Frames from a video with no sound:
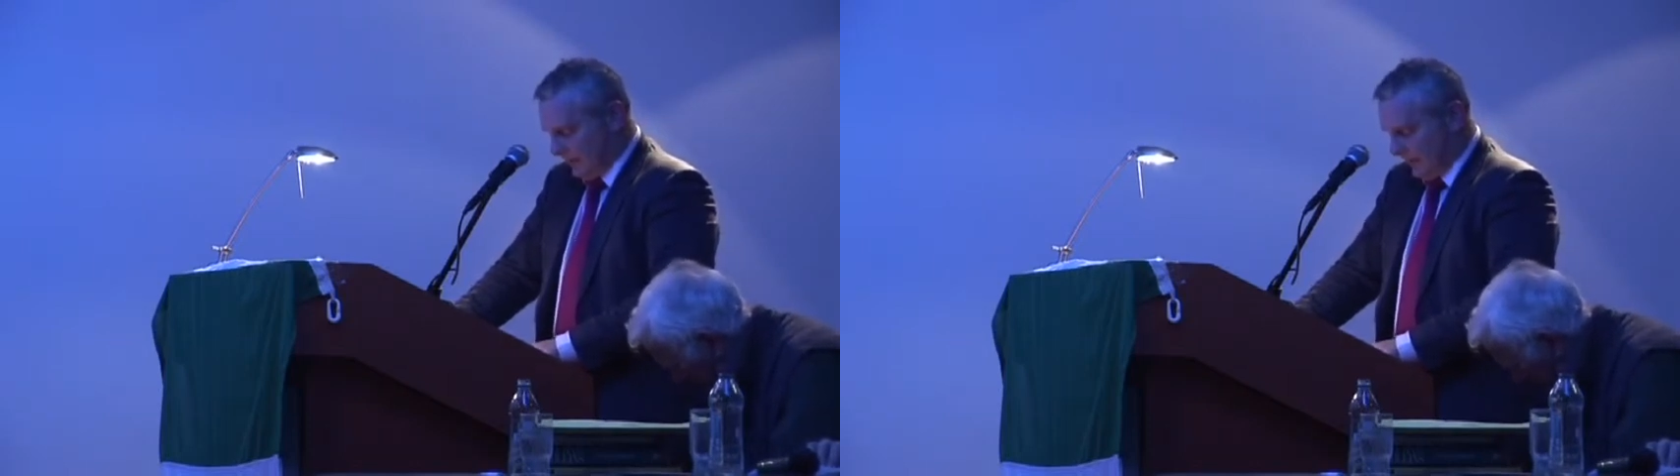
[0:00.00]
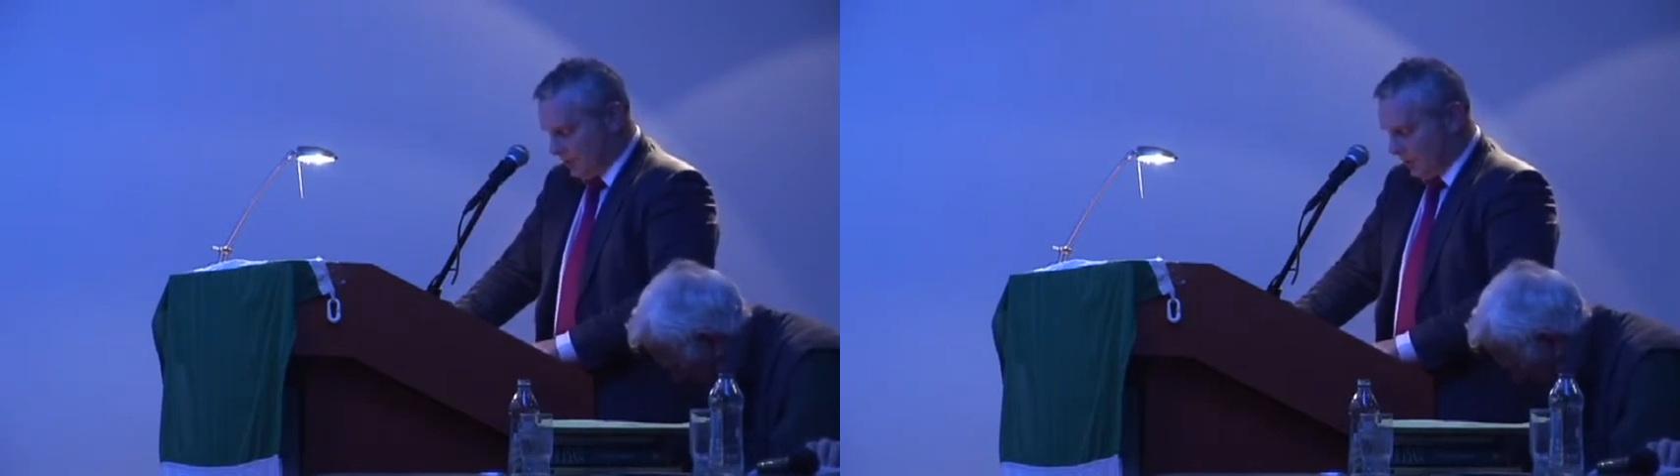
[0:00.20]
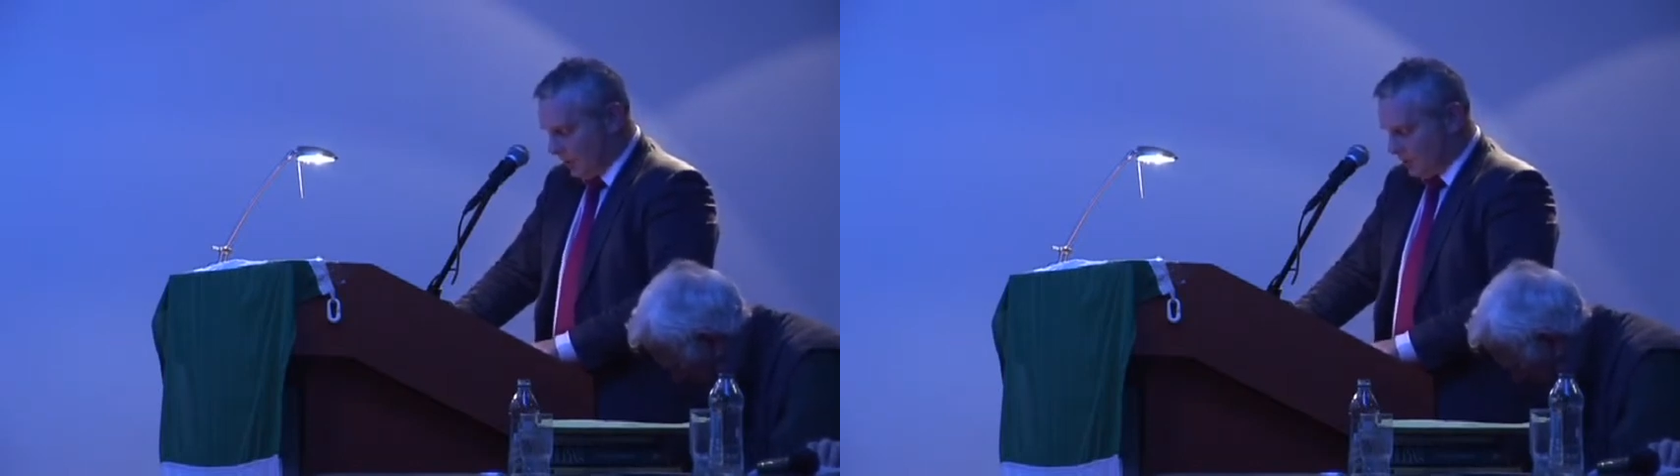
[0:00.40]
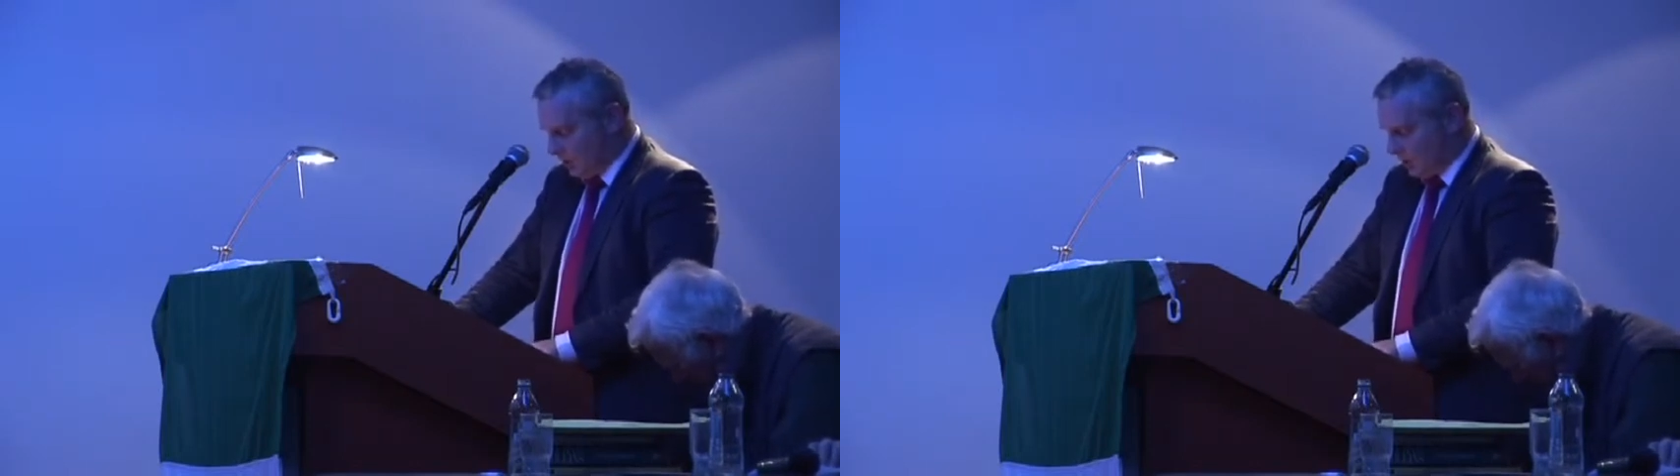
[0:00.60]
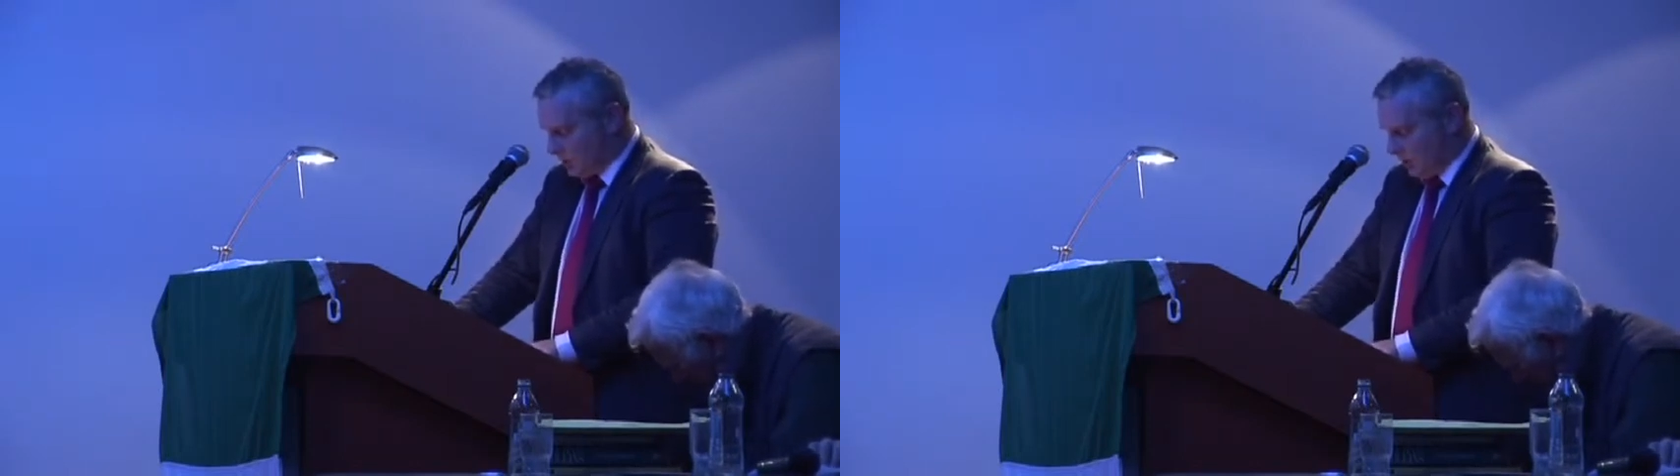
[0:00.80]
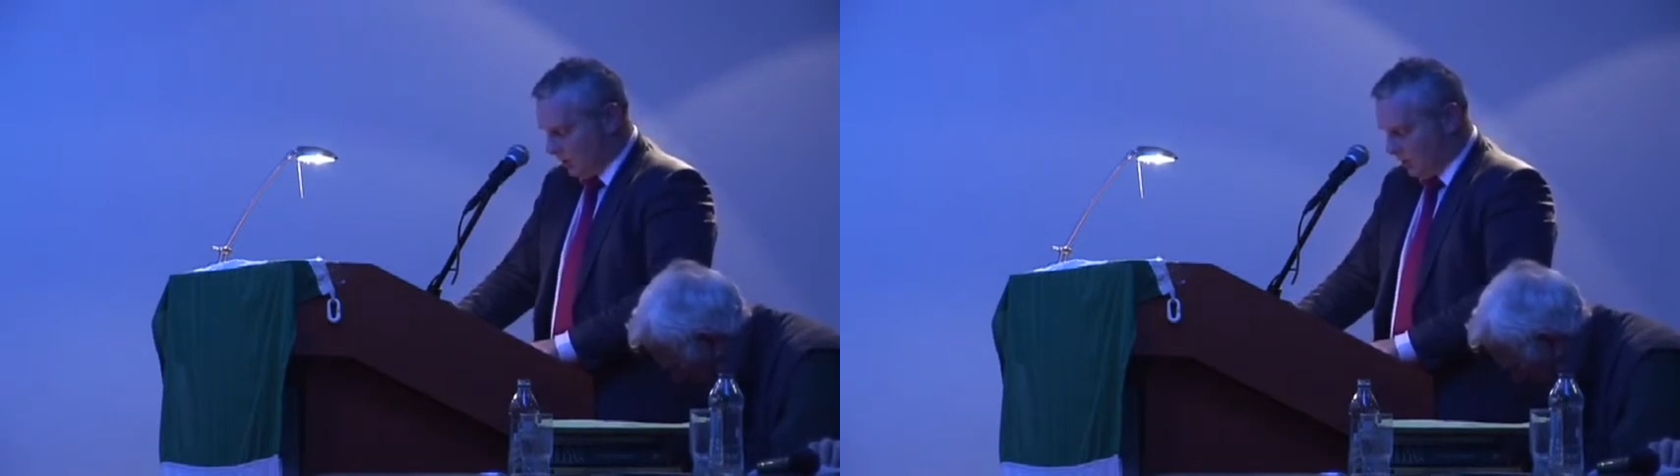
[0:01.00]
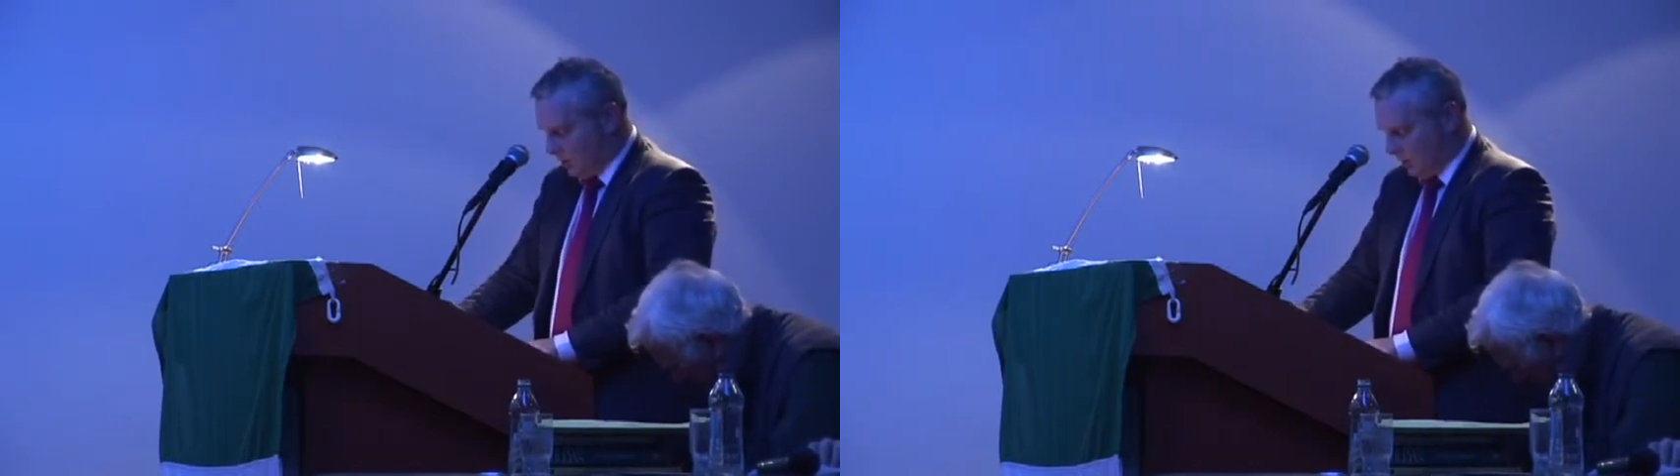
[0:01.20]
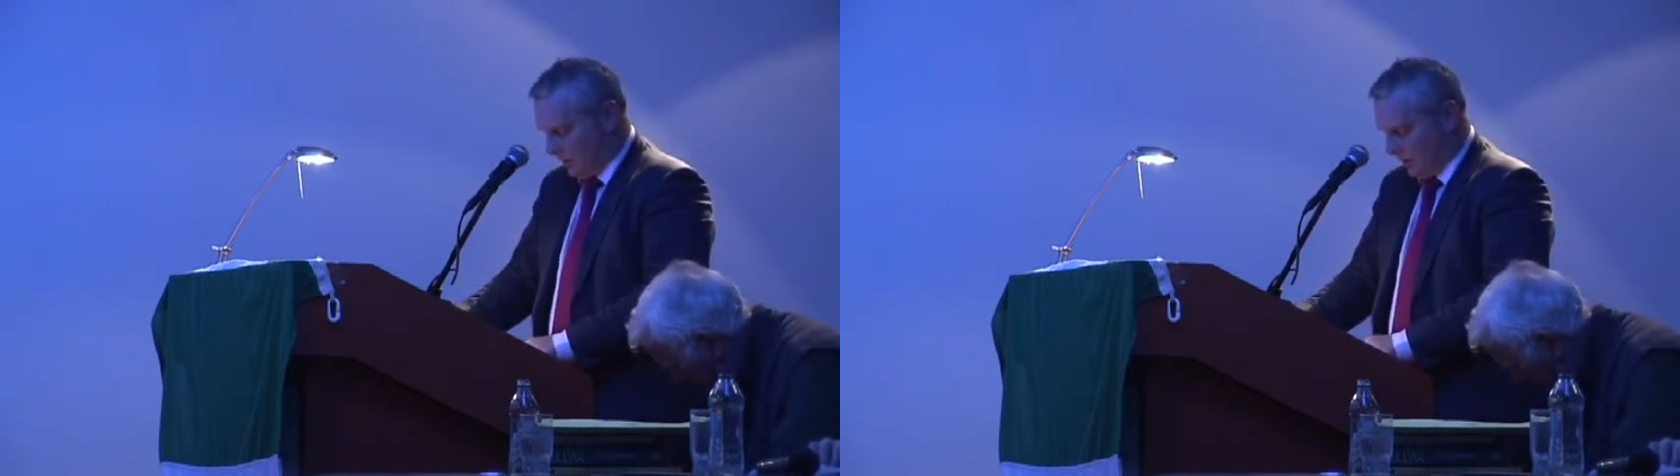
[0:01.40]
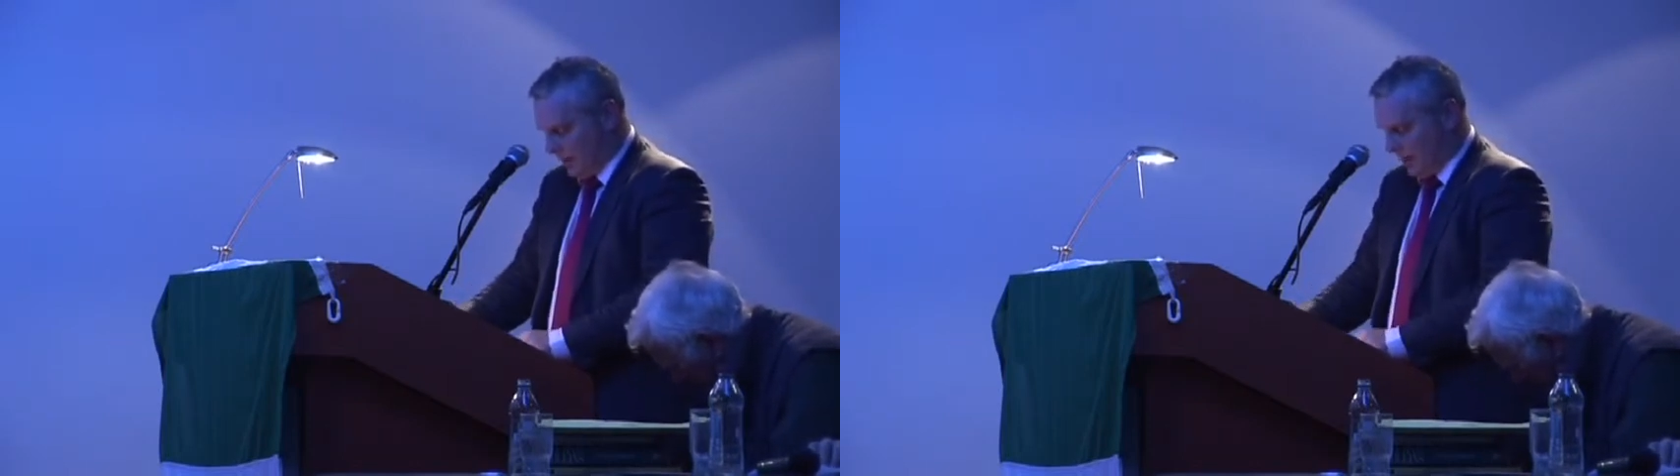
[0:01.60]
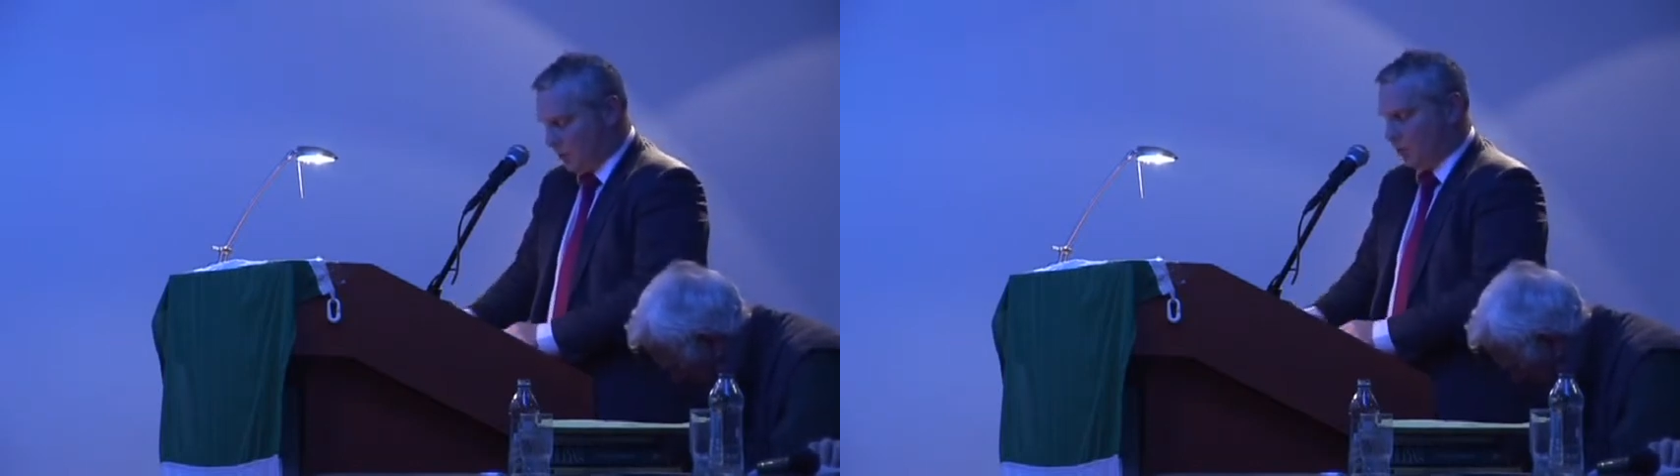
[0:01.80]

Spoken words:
It is not just a new Northern Ireland to